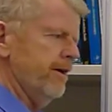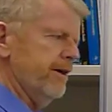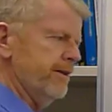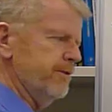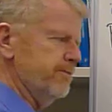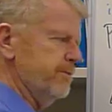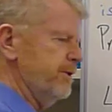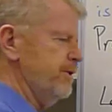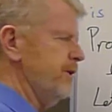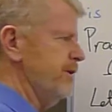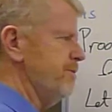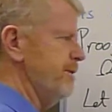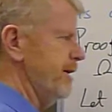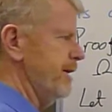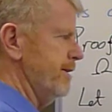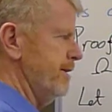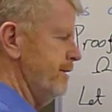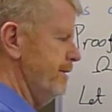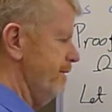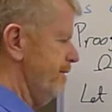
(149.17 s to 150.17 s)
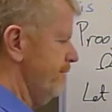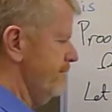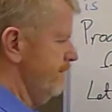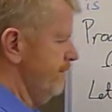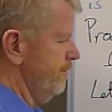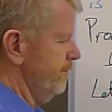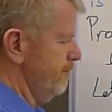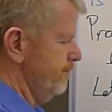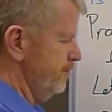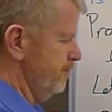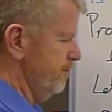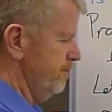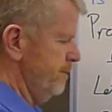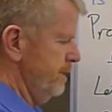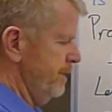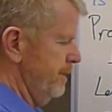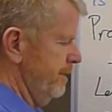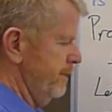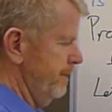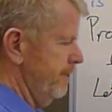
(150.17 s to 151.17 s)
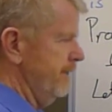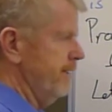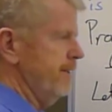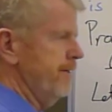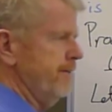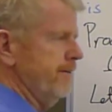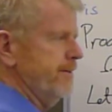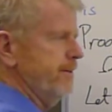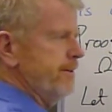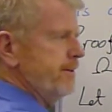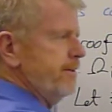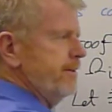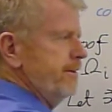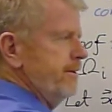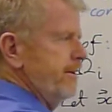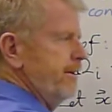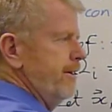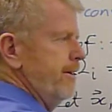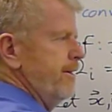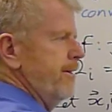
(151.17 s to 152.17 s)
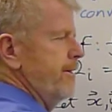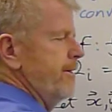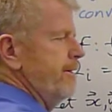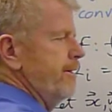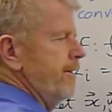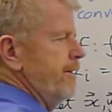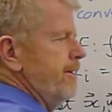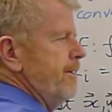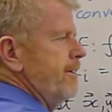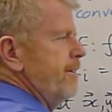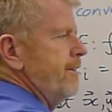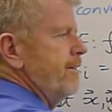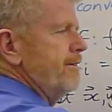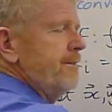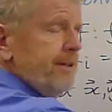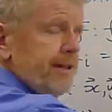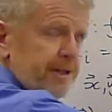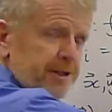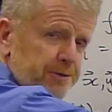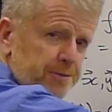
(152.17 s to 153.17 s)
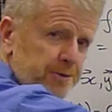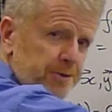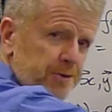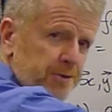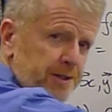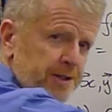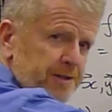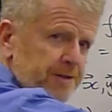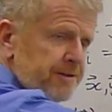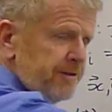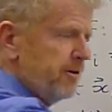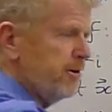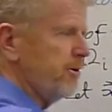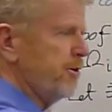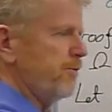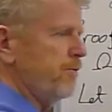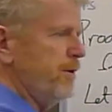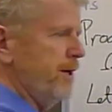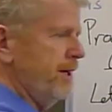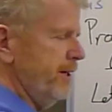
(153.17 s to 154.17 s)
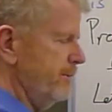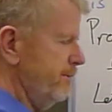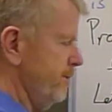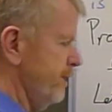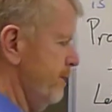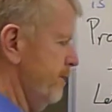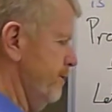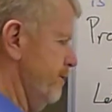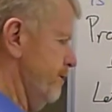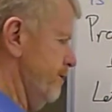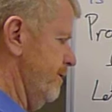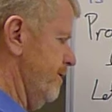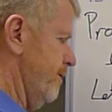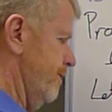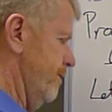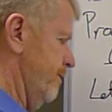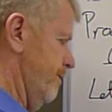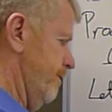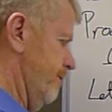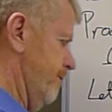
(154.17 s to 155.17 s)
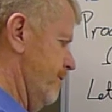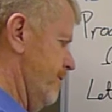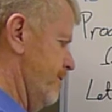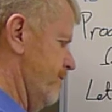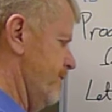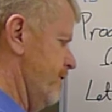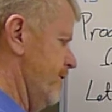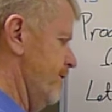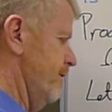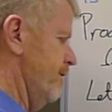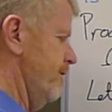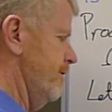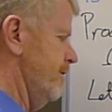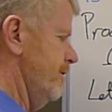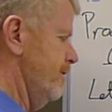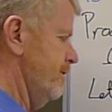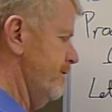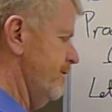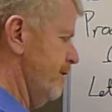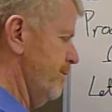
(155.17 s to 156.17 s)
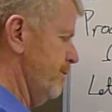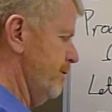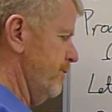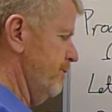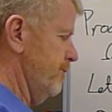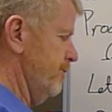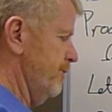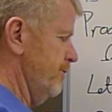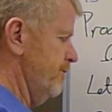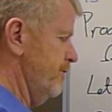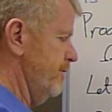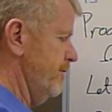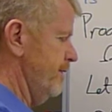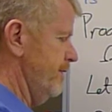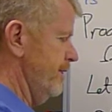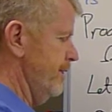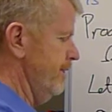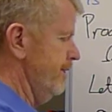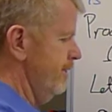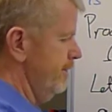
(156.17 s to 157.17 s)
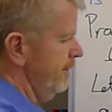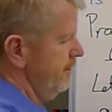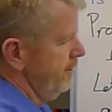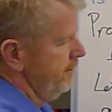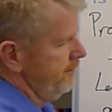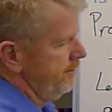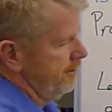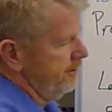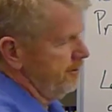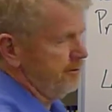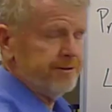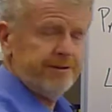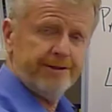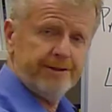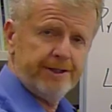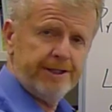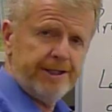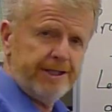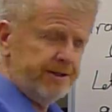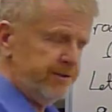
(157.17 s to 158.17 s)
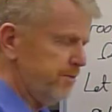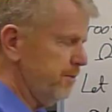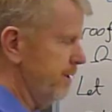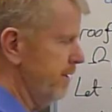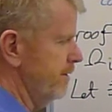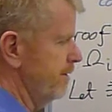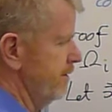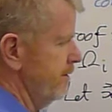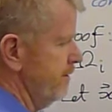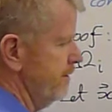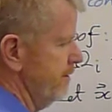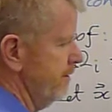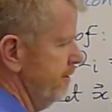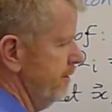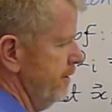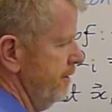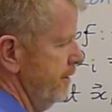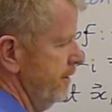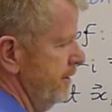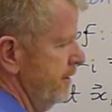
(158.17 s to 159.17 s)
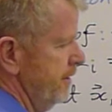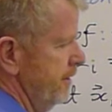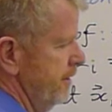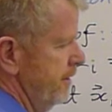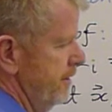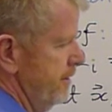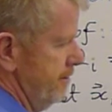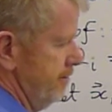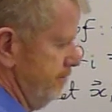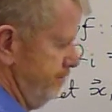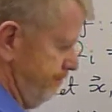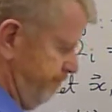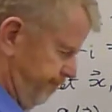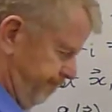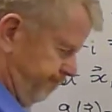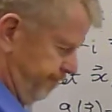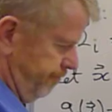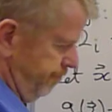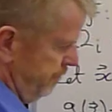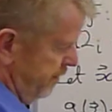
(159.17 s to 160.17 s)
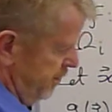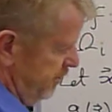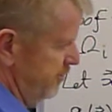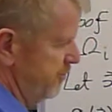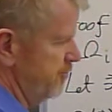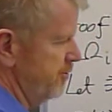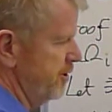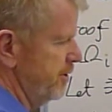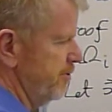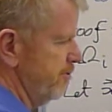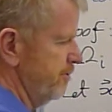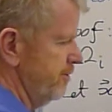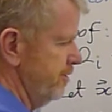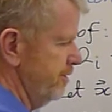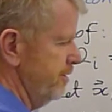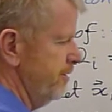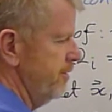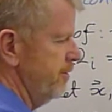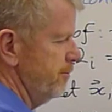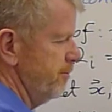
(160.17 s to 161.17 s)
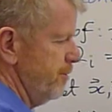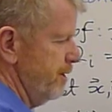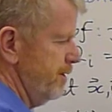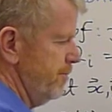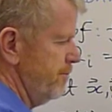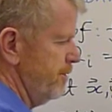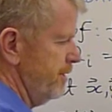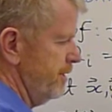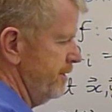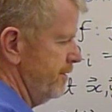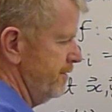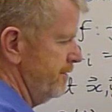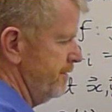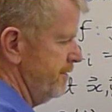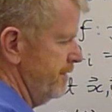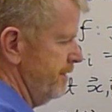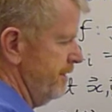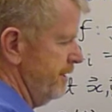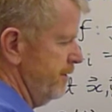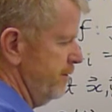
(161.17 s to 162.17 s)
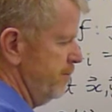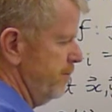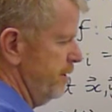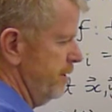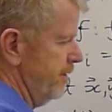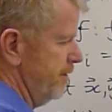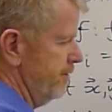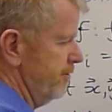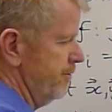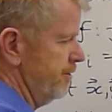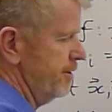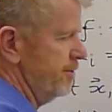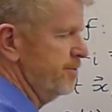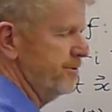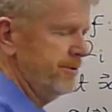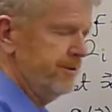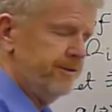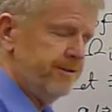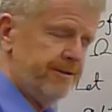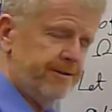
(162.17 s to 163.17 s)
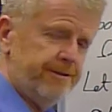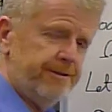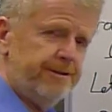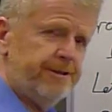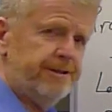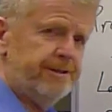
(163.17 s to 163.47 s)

the beauty about this form is that t is between 0 and 1 because it's only the line segment we're interested in. So t is bigger than 0, bigger than or equal to. 1 minus t is bigger than or equal to 0.